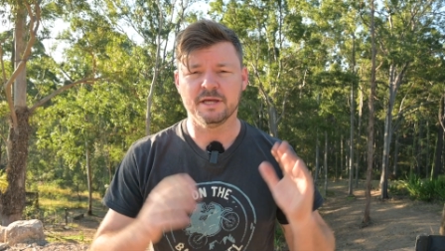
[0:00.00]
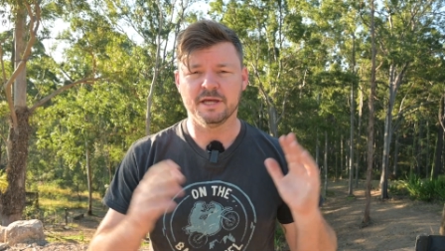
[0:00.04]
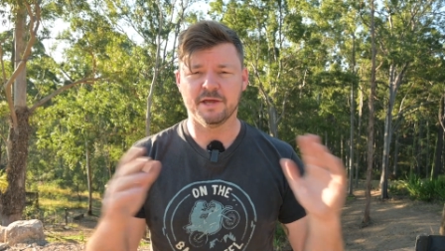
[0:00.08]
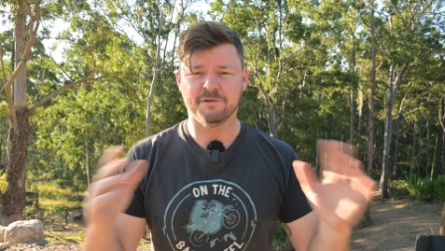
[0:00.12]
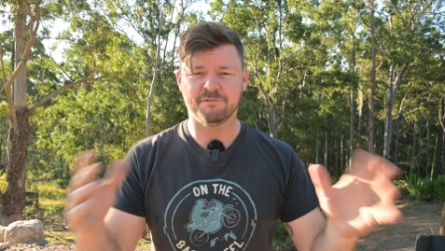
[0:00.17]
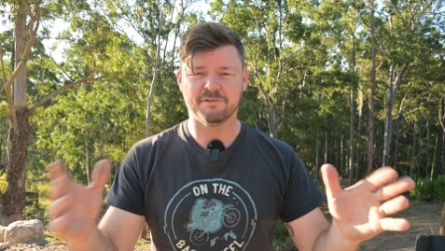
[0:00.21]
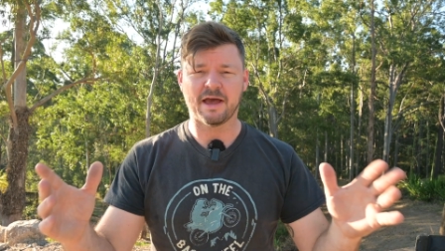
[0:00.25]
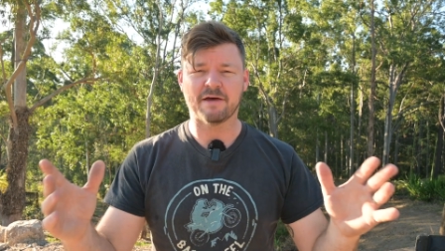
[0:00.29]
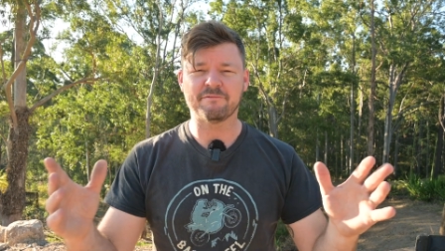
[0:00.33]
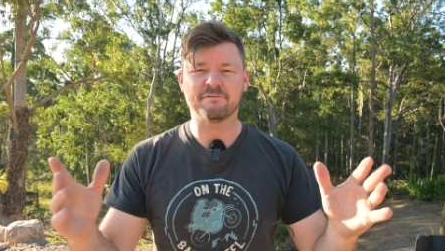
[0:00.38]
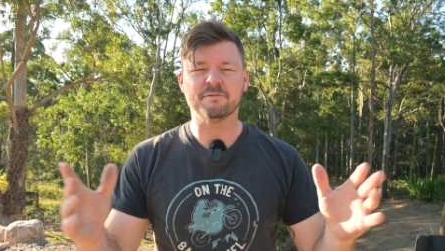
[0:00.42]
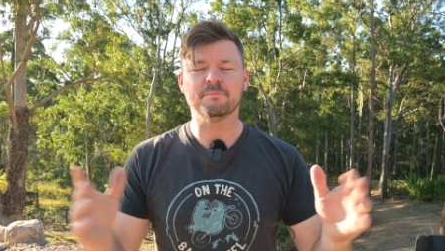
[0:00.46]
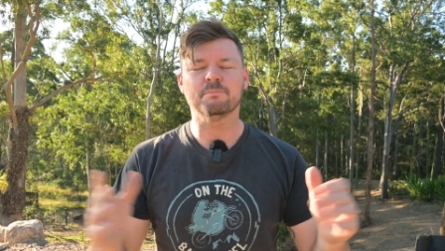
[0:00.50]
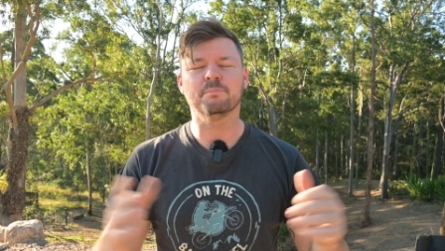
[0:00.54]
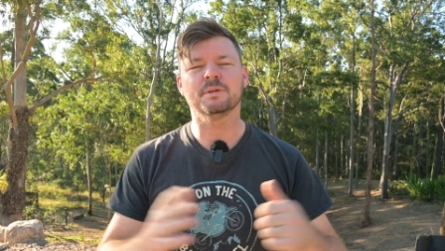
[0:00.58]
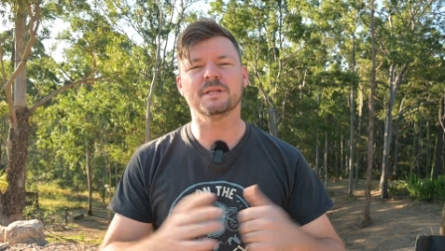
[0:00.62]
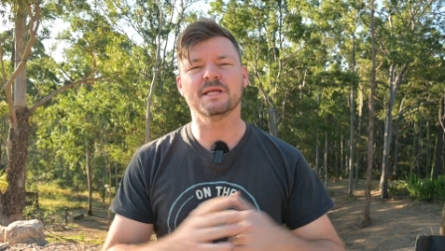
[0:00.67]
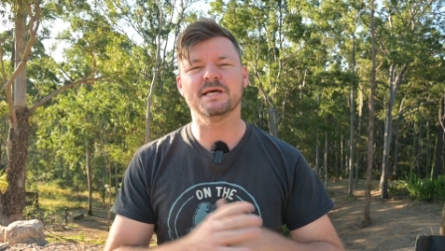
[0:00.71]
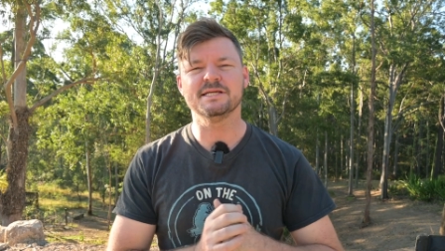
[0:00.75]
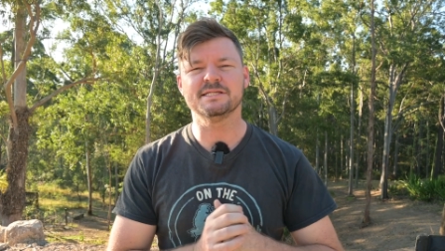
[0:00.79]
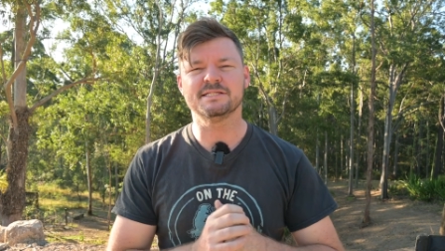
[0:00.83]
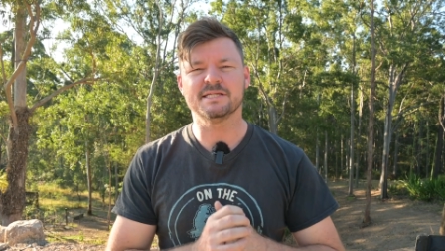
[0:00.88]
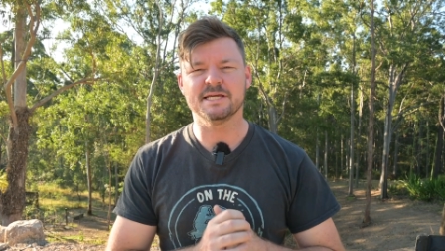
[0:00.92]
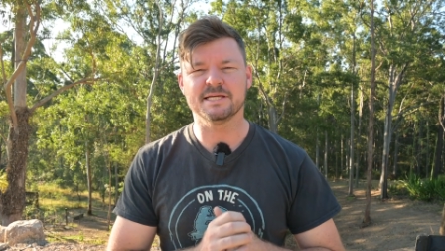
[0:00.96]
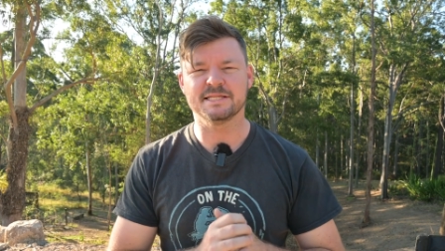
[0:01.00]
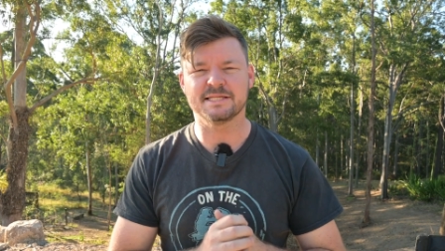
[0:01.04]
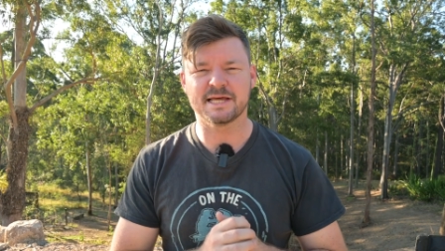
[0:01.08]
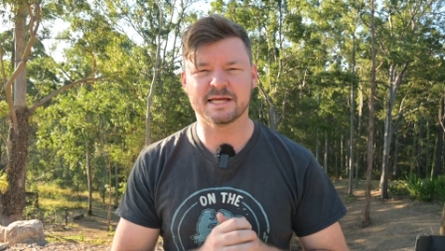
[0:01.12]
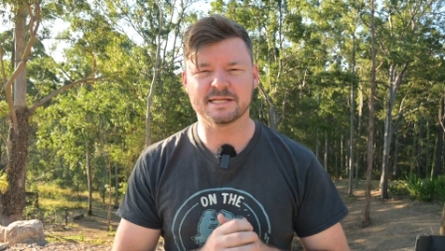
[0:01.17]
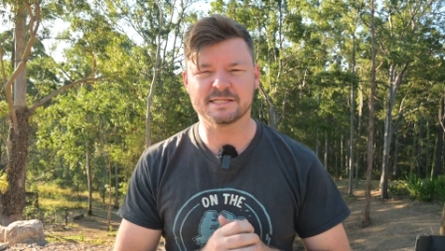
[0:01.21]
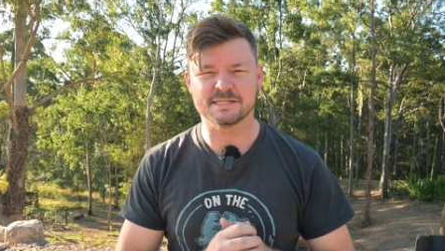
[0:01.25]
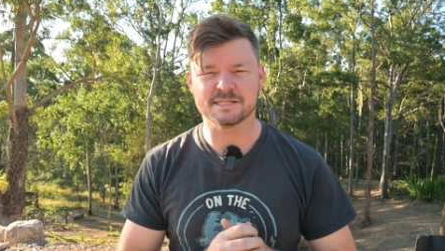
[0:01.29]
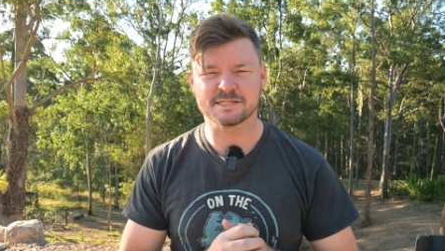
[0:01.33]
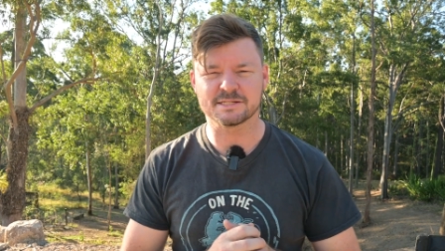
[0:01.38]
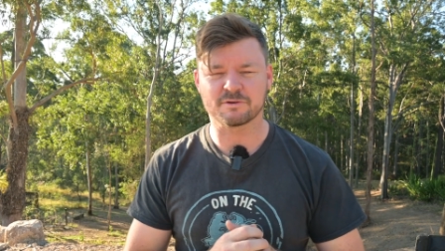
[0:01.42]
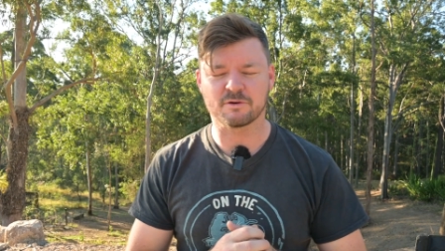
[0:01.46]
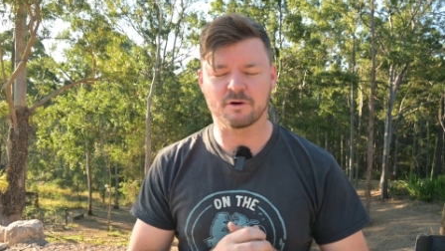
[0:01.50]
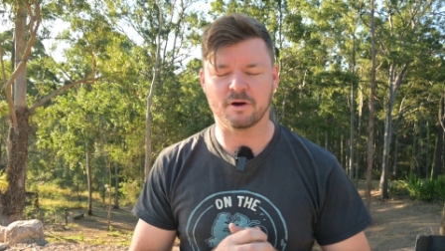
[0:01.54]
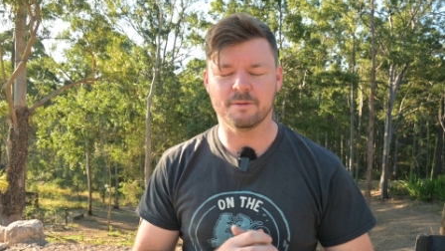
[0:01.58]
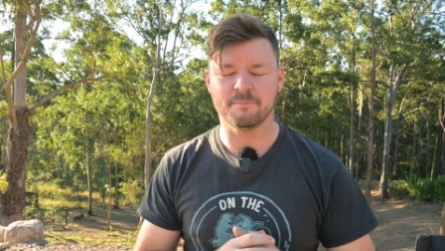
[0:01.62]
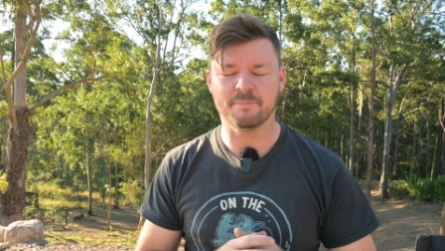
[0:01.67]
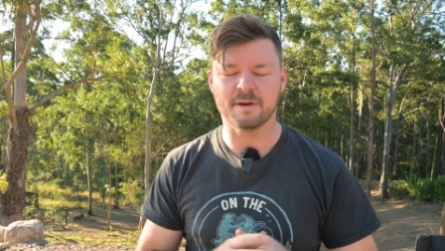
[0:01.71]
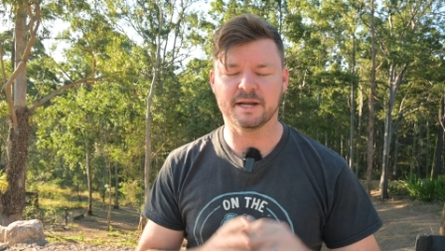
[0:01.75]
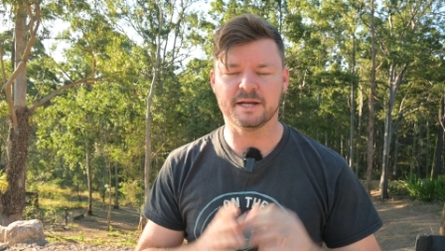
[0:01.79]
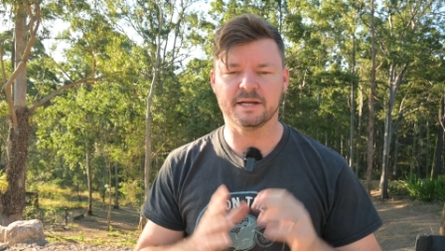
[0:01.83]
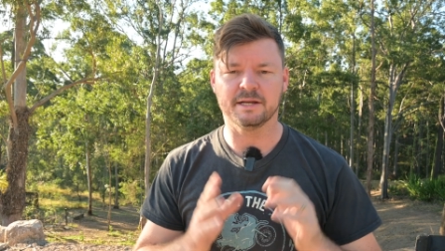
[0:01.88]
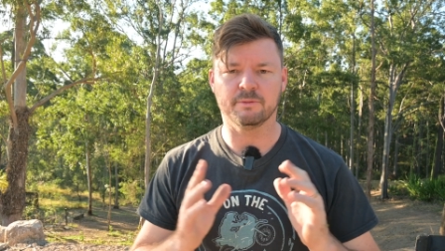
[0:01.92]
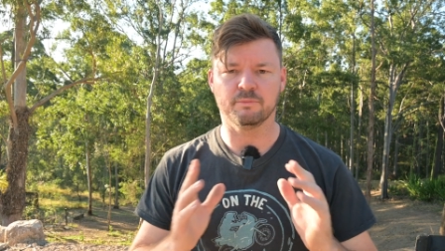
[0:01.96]
If you haven't, please hit that
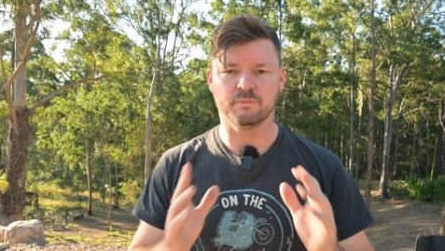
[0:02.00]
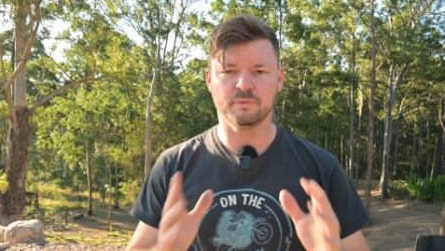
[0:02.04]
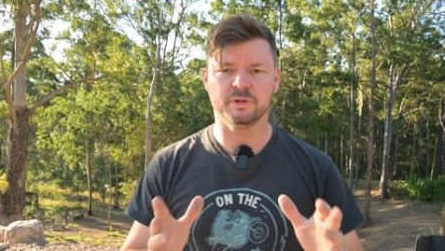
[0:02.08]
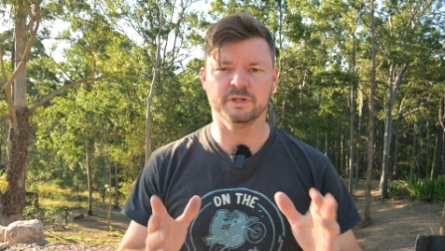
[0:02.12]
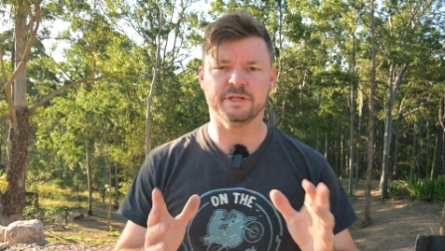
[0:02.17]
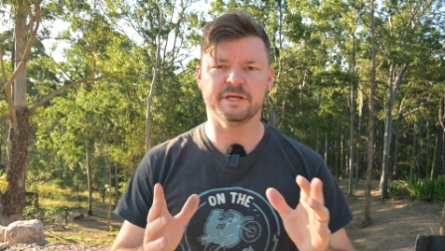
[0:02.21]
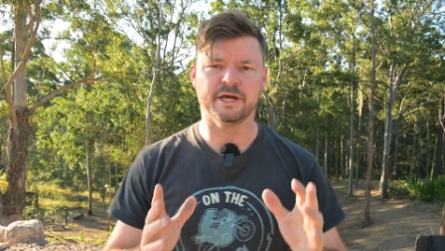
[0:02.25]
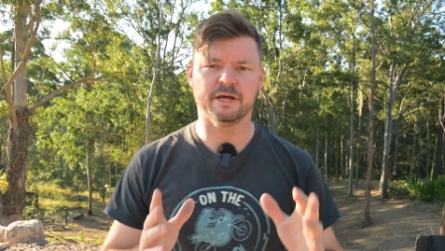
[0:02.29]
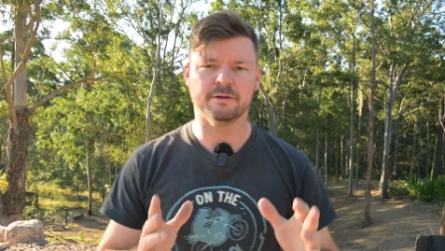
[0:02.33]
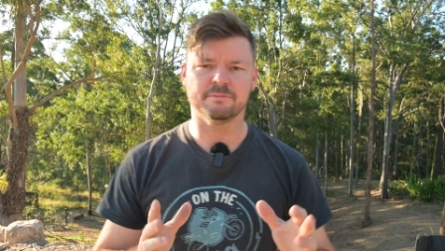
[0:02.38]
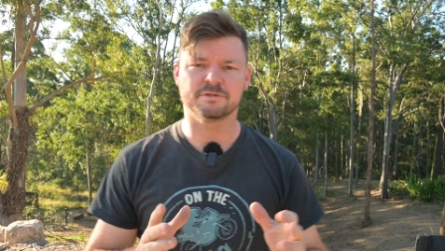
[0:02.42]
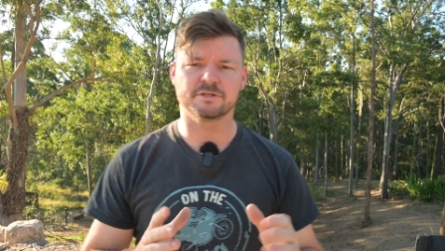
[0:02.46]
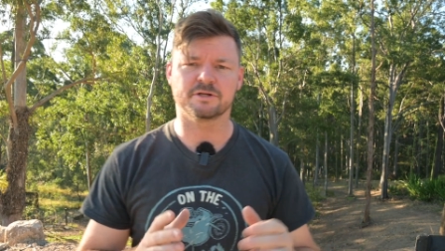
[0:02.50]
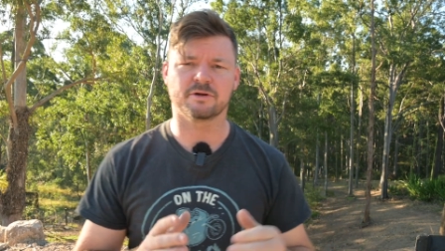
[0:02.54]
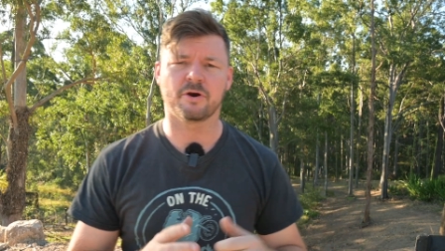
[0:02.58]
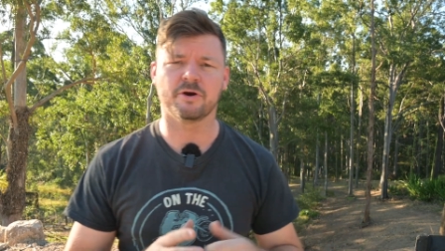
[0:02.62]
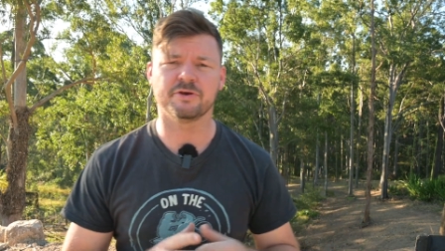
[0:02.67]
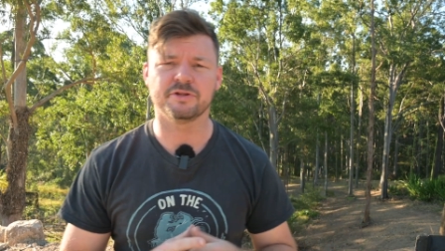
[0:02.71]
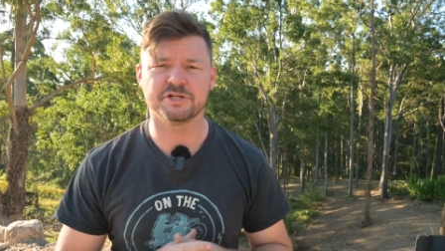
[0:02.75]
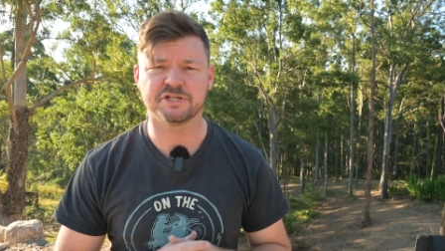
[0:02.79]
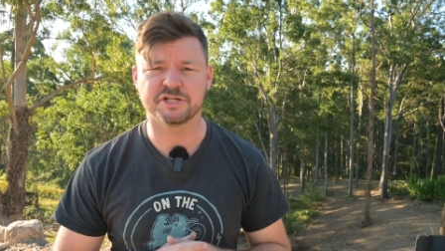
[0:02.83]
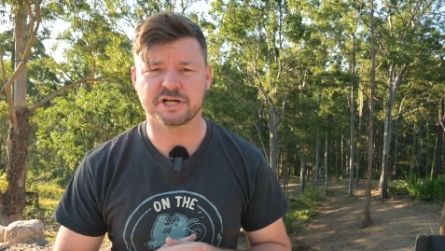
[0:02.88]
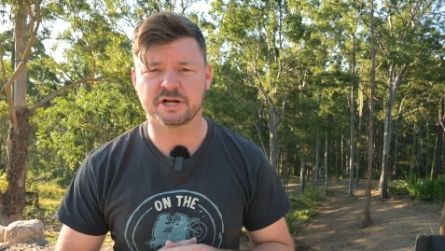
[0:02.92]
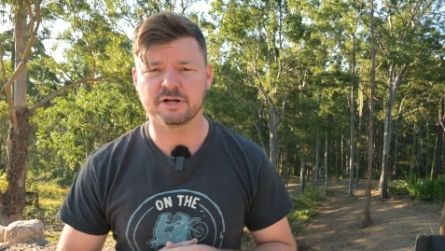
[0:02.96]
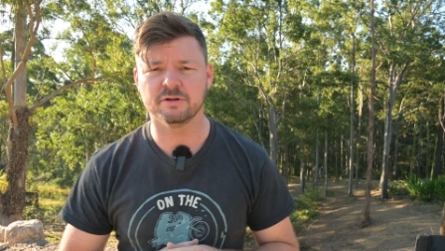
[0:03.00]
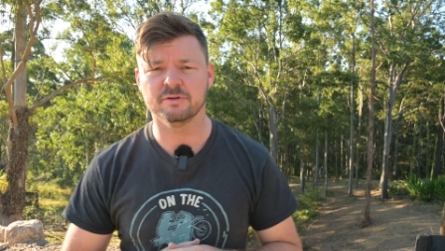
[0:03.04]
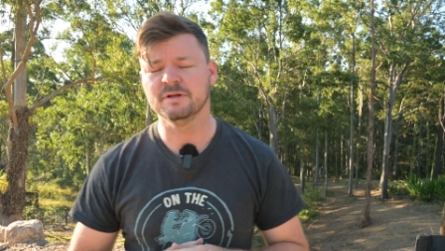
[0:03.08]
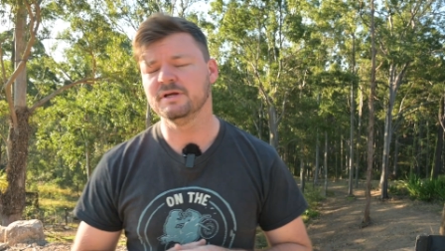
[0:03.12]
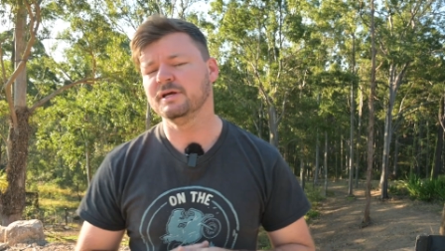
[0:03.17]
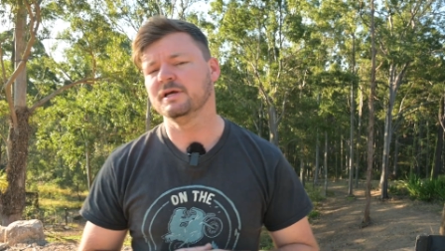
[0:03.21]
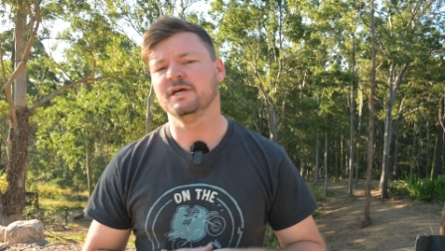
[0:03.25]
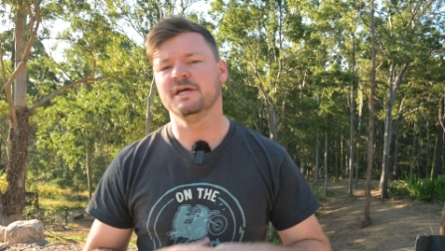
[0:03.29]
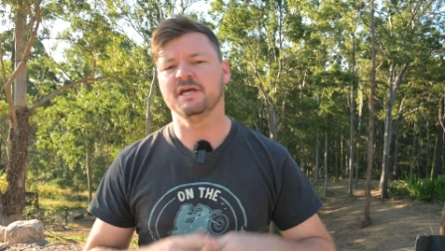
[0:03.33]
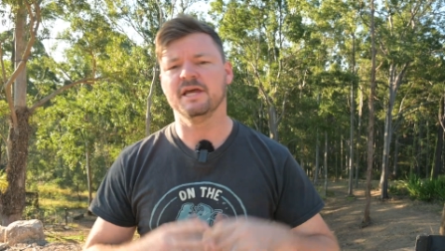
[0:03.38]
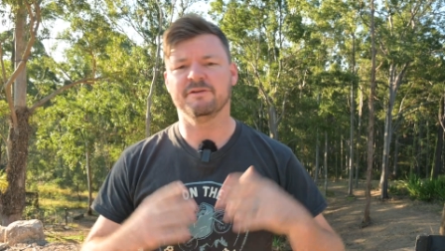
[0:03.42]
subscribe button, it really helps grow the channel.